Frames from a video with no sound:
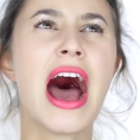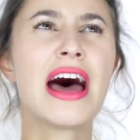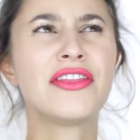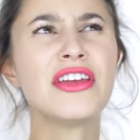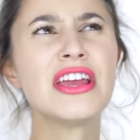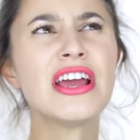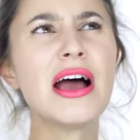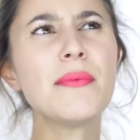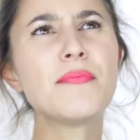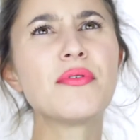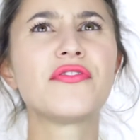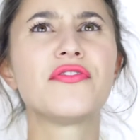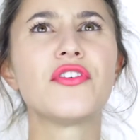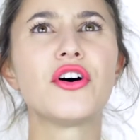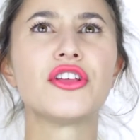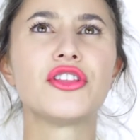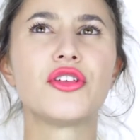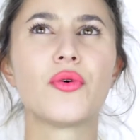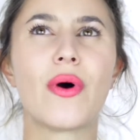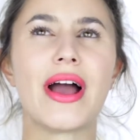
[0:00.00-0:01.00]
I think I
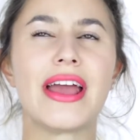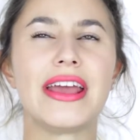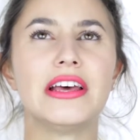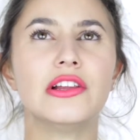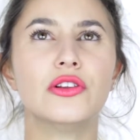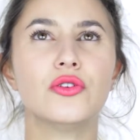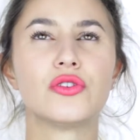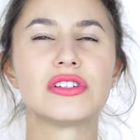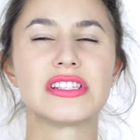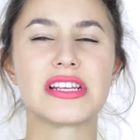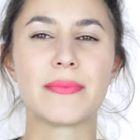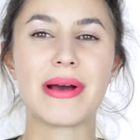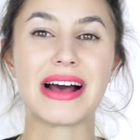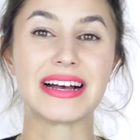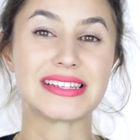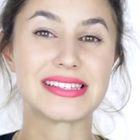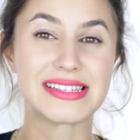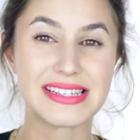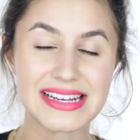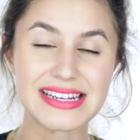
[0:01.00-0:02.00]
preferred the way it looked
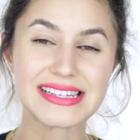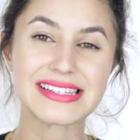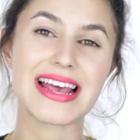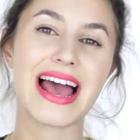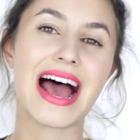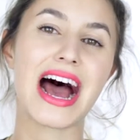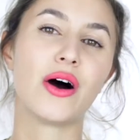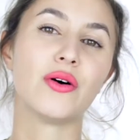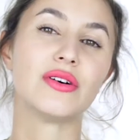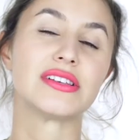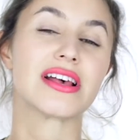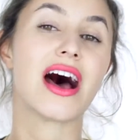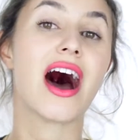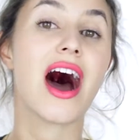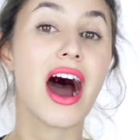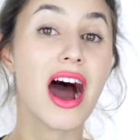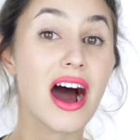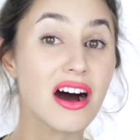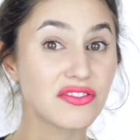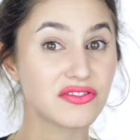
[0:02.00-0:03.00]
about 6 hours
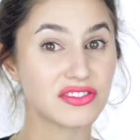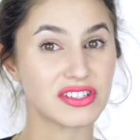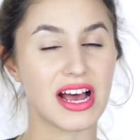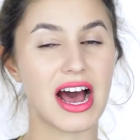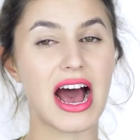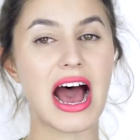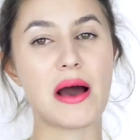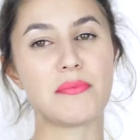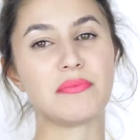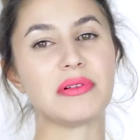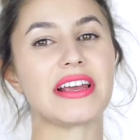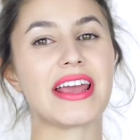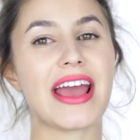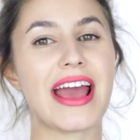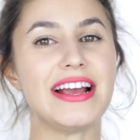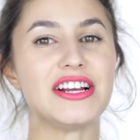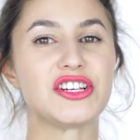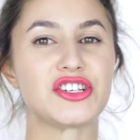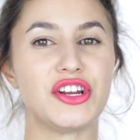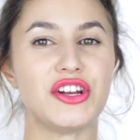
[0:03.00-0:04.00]
after
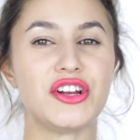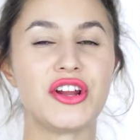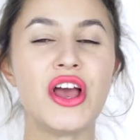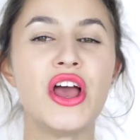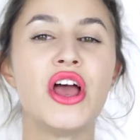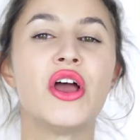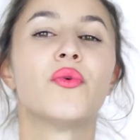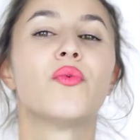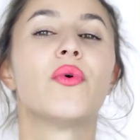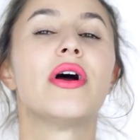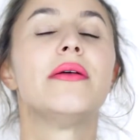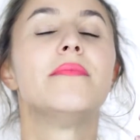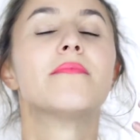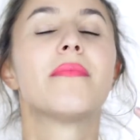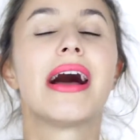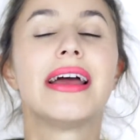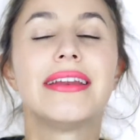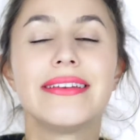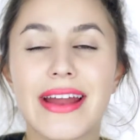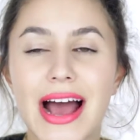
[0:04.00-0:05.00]
application when
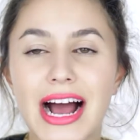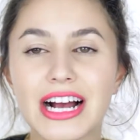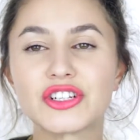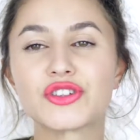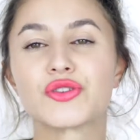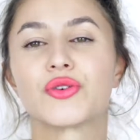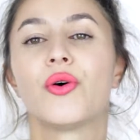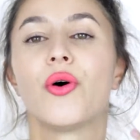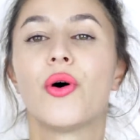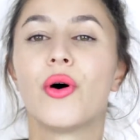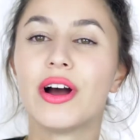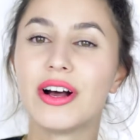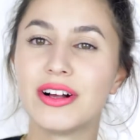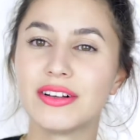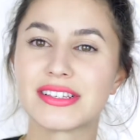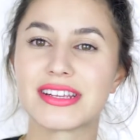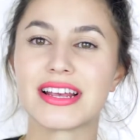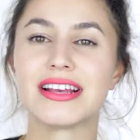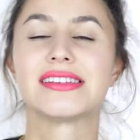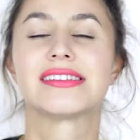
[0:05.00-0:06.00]
my natural
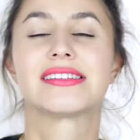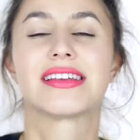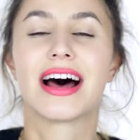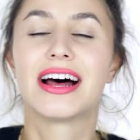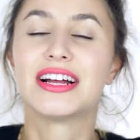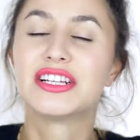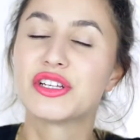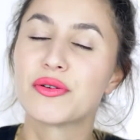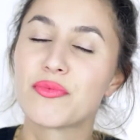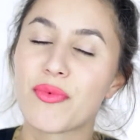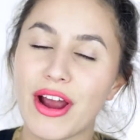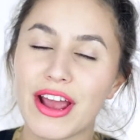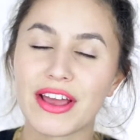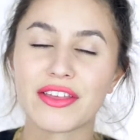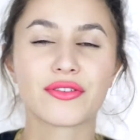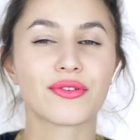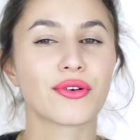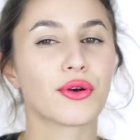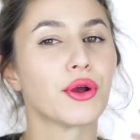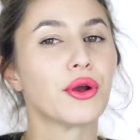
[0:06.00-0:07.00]
oils had started to
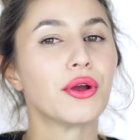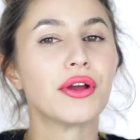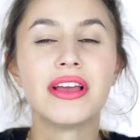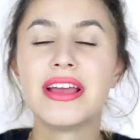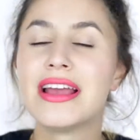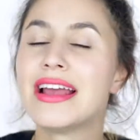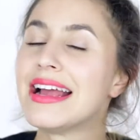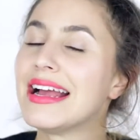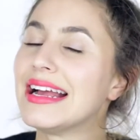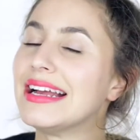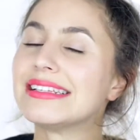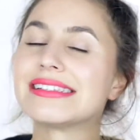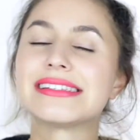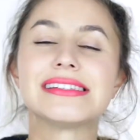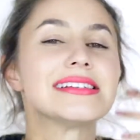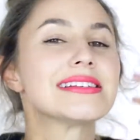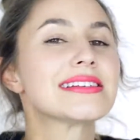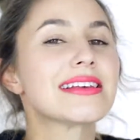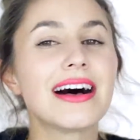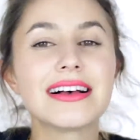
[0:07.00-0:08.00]
break through. It's
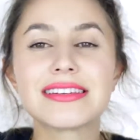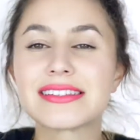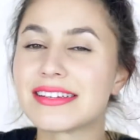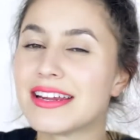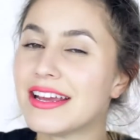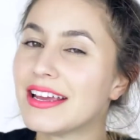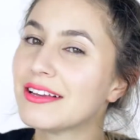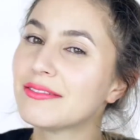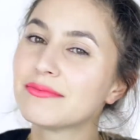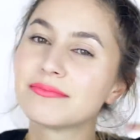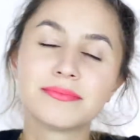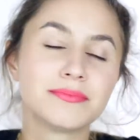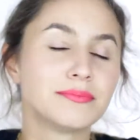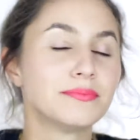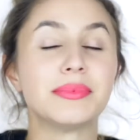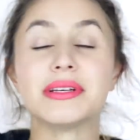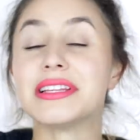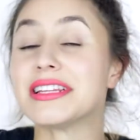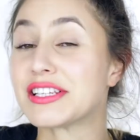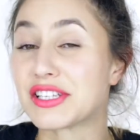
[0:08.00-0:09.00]
disgusting,
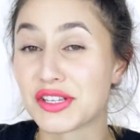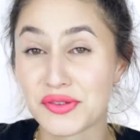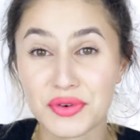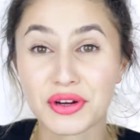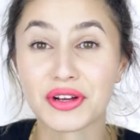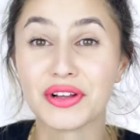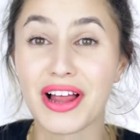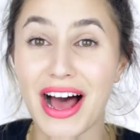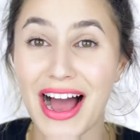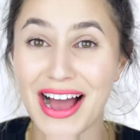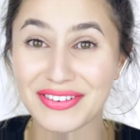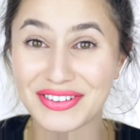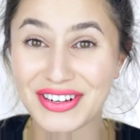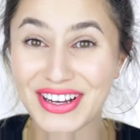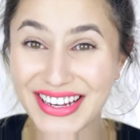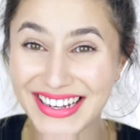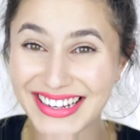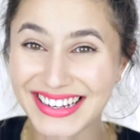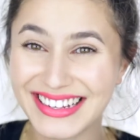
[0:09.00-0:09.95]
but this is real life.